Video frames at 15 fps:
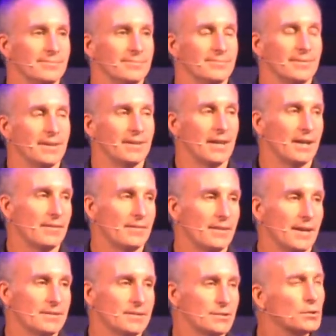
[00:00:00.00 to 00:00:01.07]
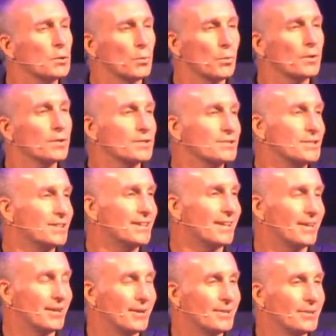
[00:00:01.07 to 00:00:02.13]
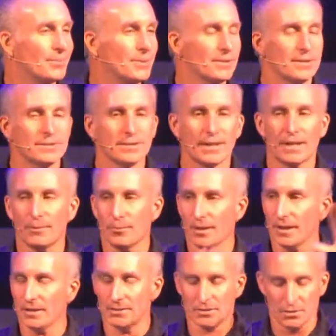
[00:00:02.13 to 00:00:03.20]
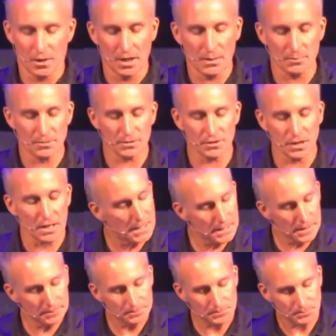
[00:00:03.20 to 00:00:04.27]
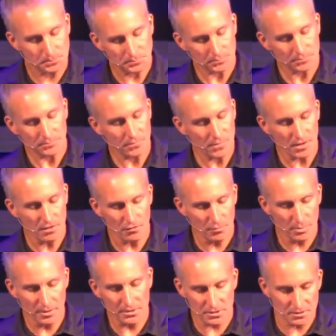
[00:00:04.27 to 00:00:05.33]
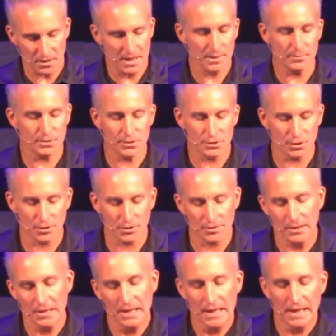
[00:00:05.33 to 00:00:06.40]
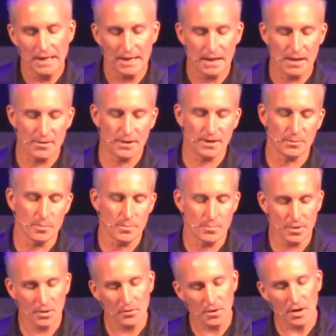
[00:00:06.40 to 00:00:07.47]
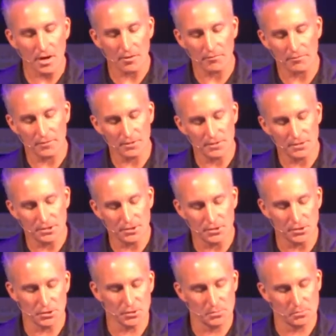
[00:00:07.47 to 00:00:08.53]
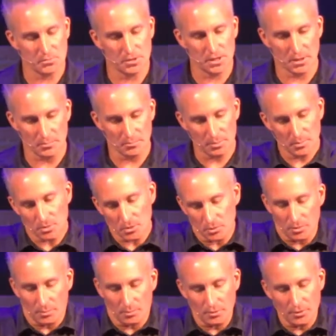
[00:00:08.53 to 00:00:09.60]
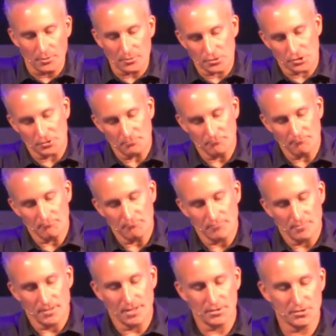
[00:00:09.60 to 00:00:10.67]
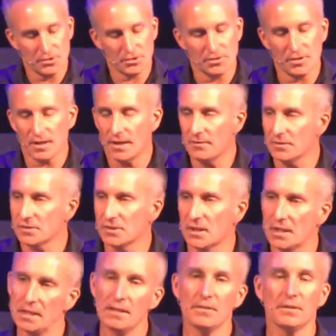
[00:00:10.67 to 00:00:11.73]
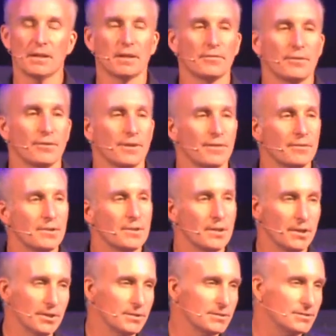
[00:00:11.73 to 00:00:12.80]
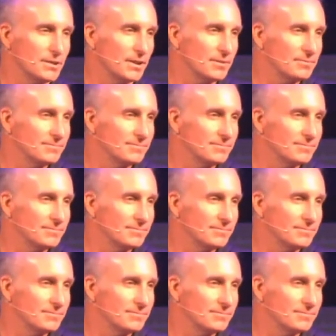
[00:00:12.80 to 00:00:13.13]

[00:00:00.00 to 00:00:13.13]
And that, that still works today. Now, I know we, it's like a, we're like a slime society. Everybody slams each other. And I think it'd be better off to just take a biblical approach and just not even say anything if you don't have anything good to say.